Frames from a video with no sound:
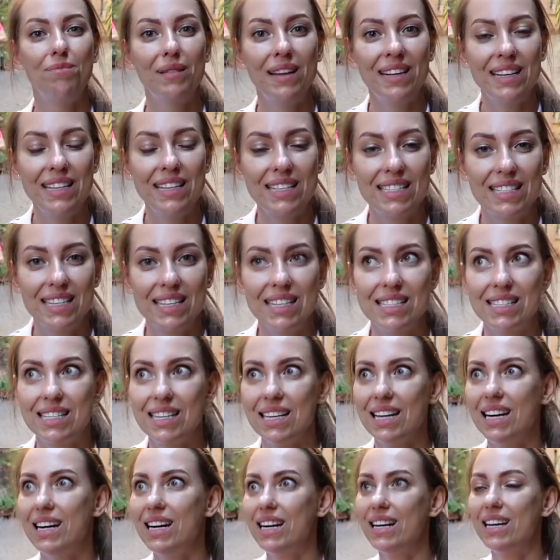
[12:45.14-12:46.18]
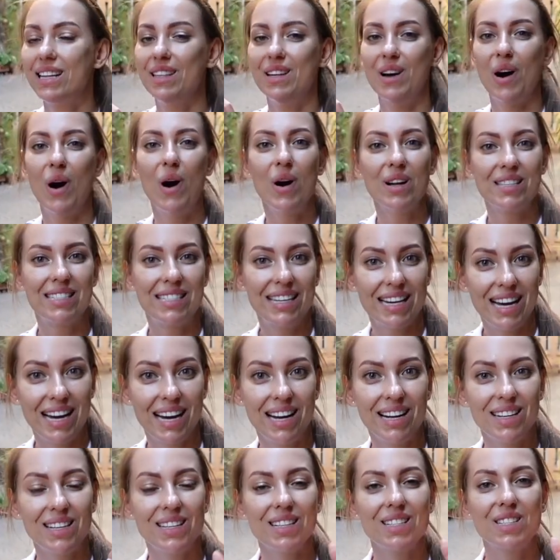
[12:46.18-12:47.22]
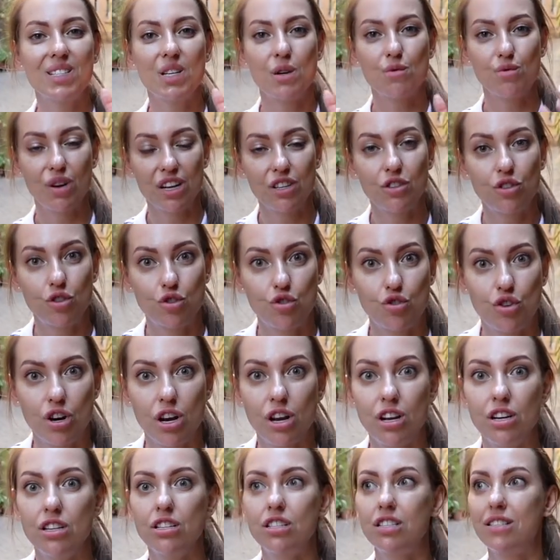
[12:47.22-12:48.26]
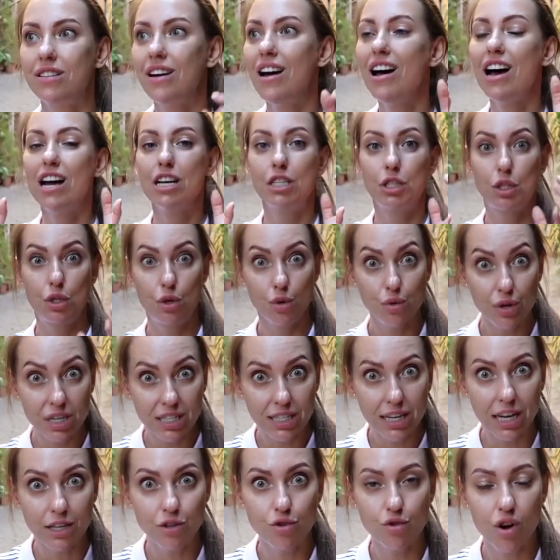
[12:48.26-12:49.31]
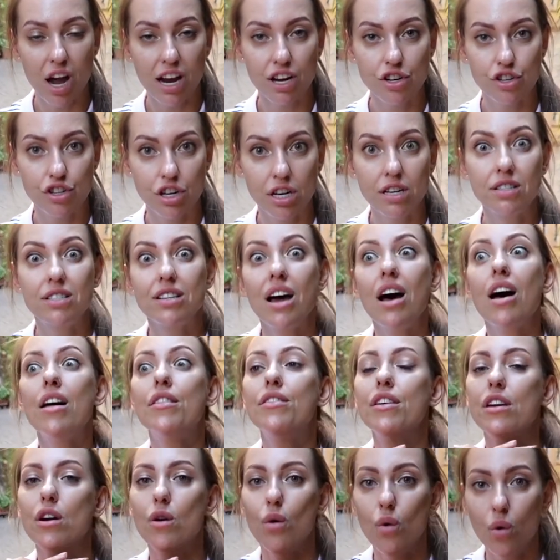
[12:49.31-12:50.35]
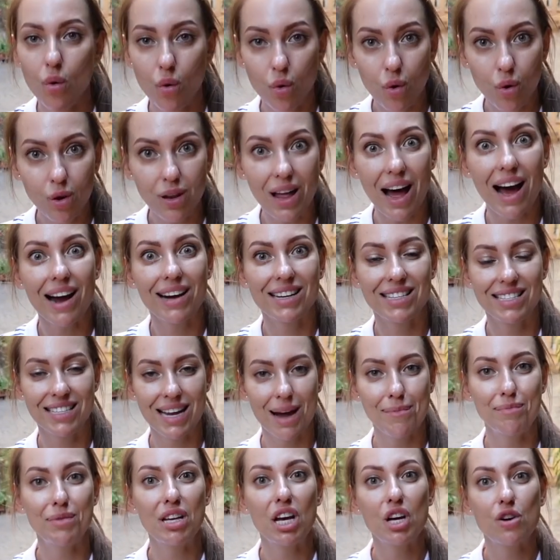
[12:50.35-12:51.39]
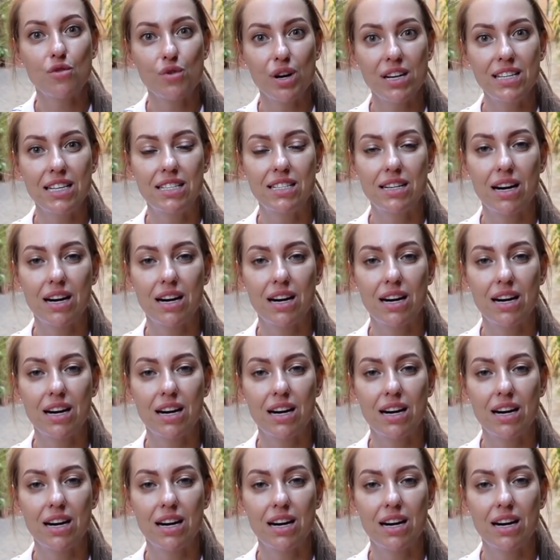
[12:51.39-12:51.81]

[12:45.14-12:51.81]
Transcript: places like the hotels, restaurants, tourist attractions, they all accept credit